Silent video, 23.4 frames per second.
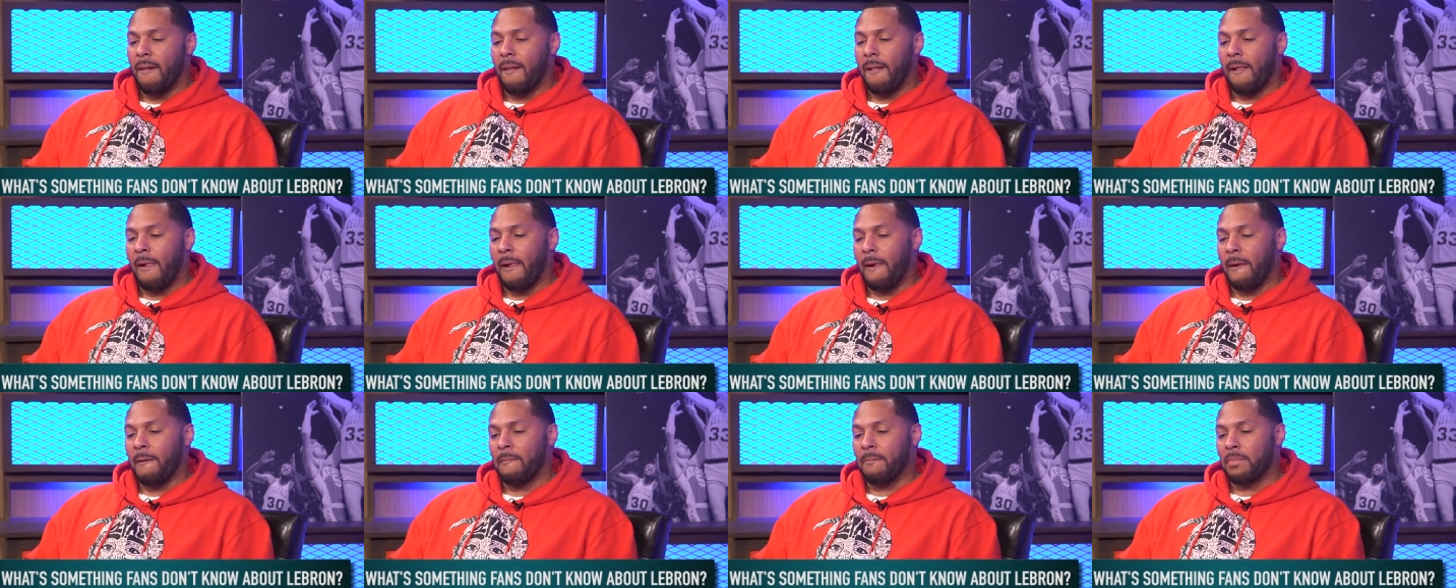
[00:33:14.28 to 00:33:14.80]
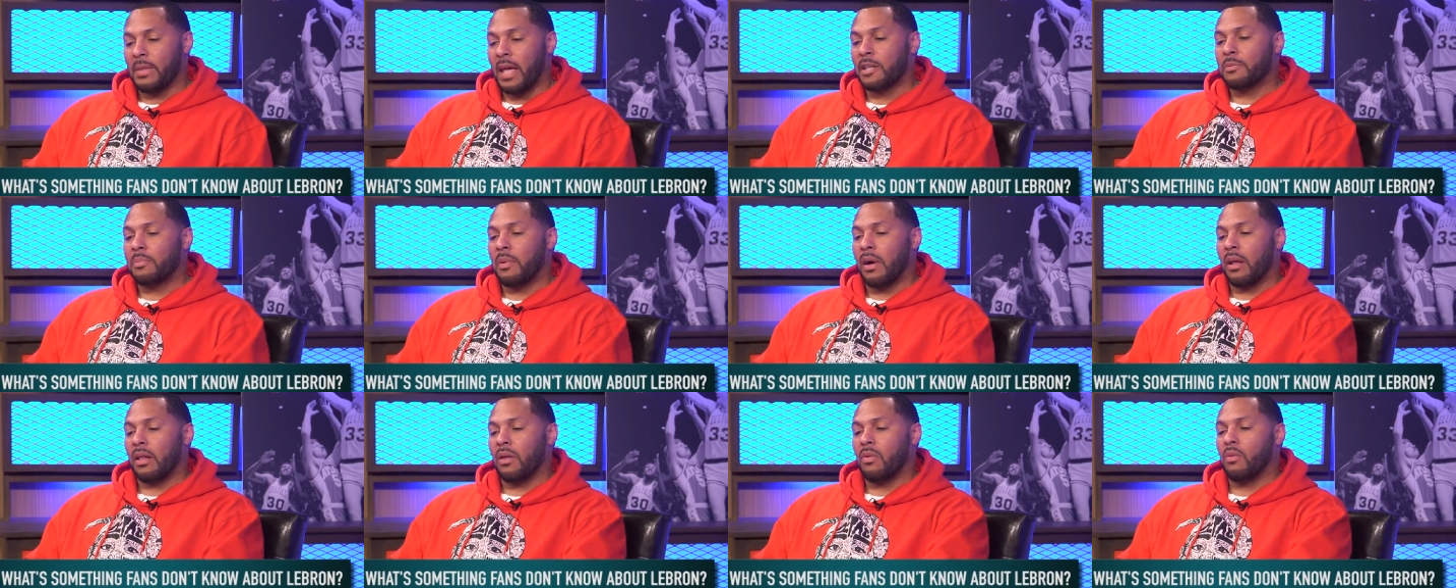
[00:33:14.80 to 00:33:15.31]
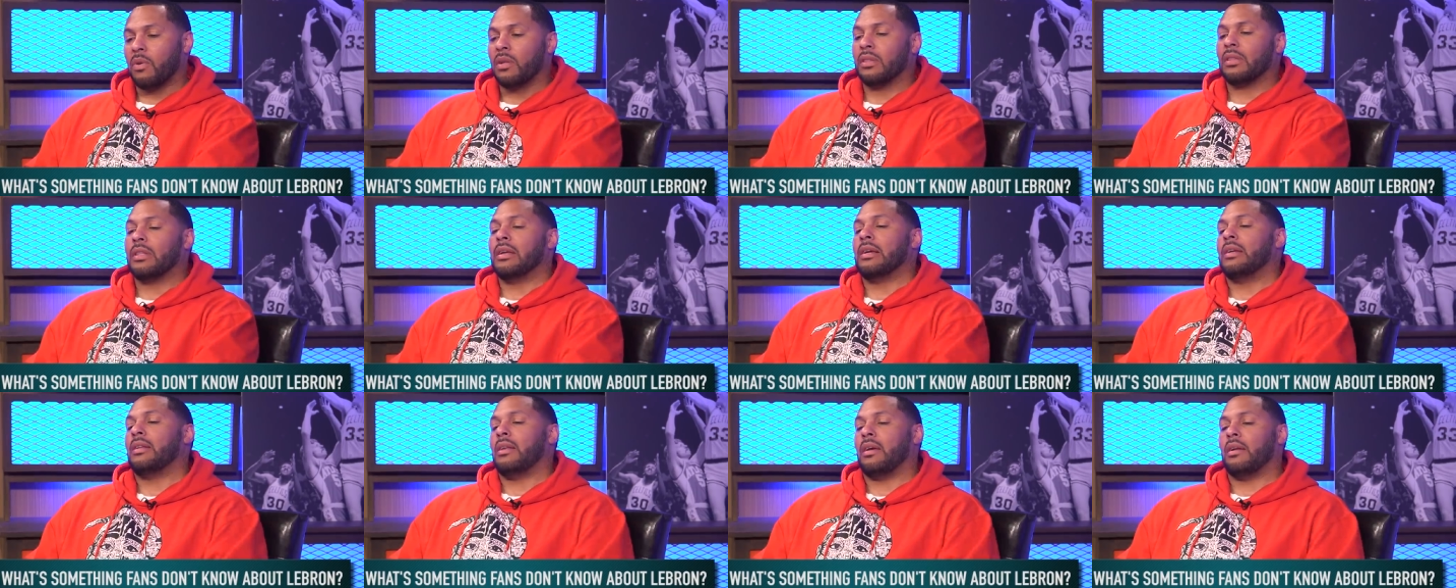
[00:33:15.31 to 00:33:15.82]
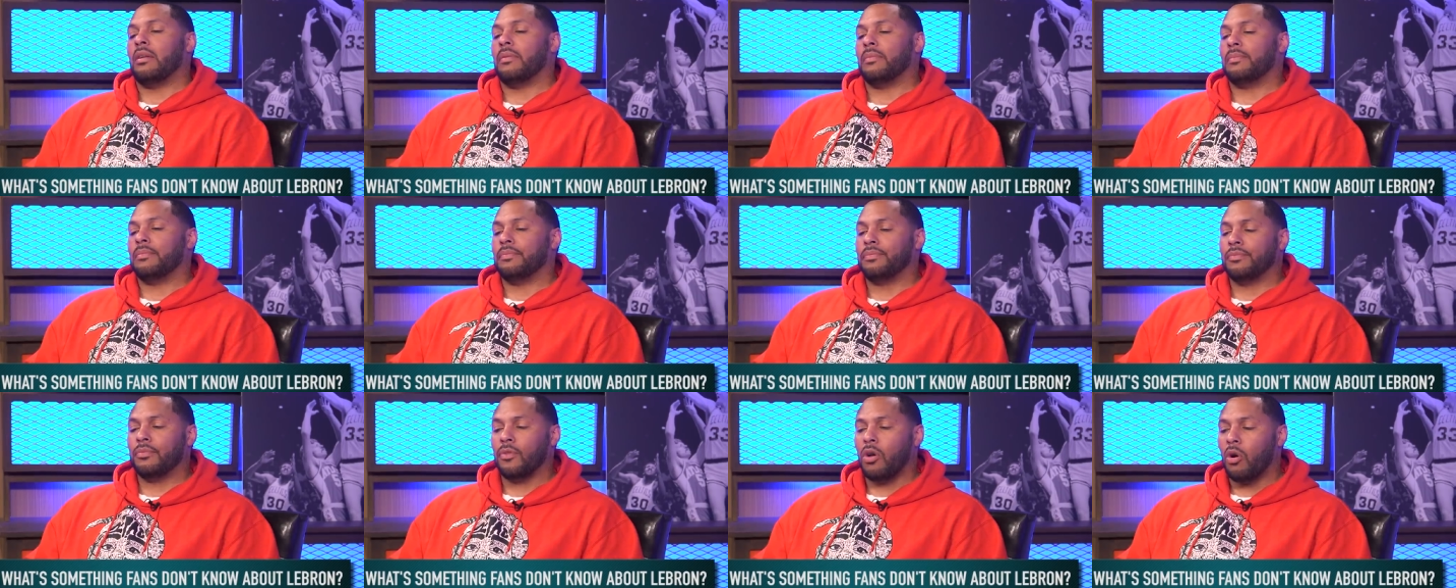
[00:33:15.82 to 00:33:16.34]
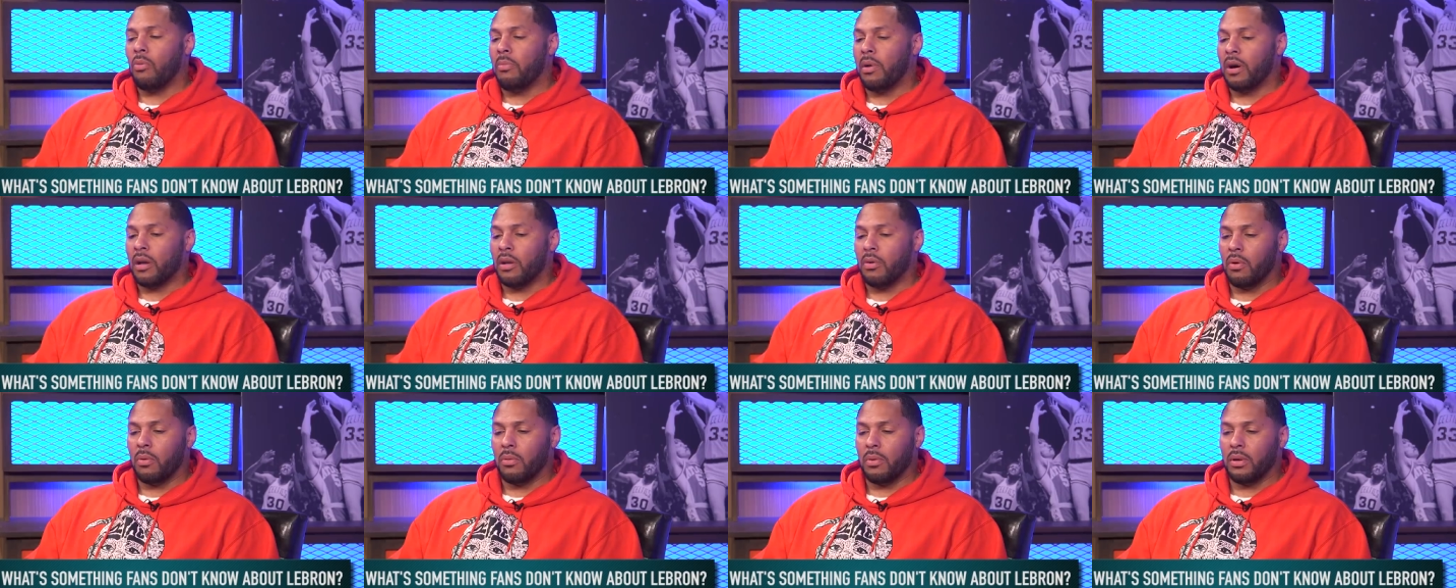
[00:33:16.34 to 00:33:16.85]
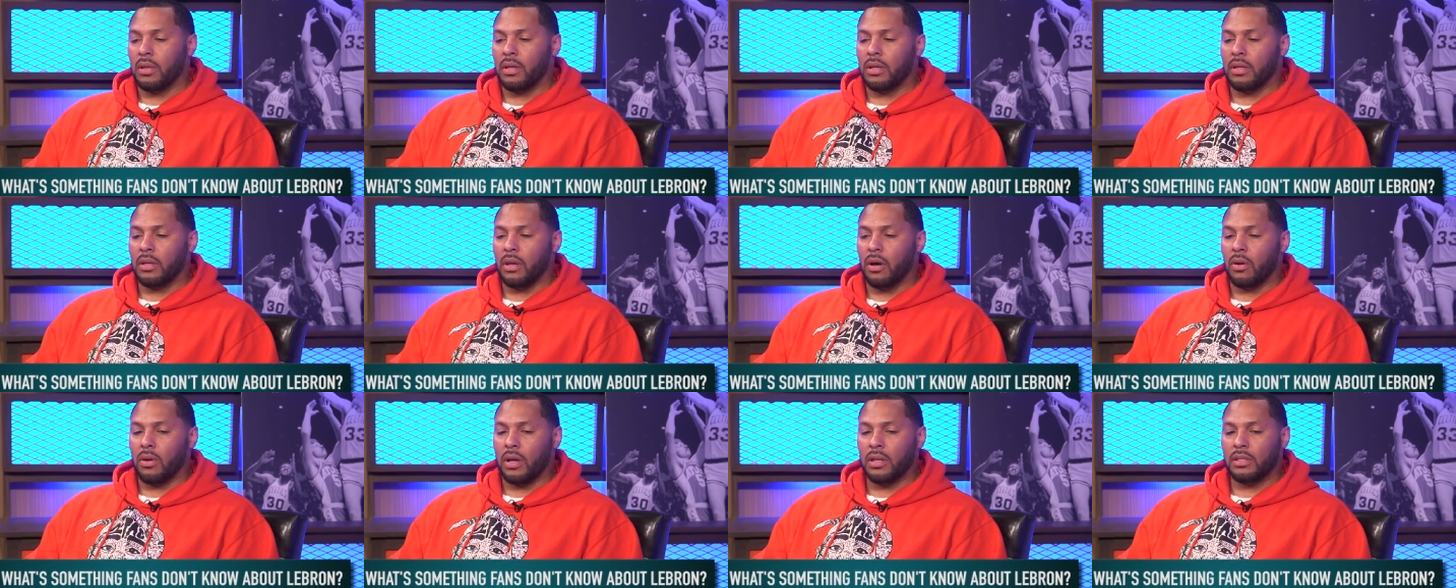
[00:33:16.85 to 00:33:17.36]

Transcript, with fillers: um, that's probably one thing that nobody will really know.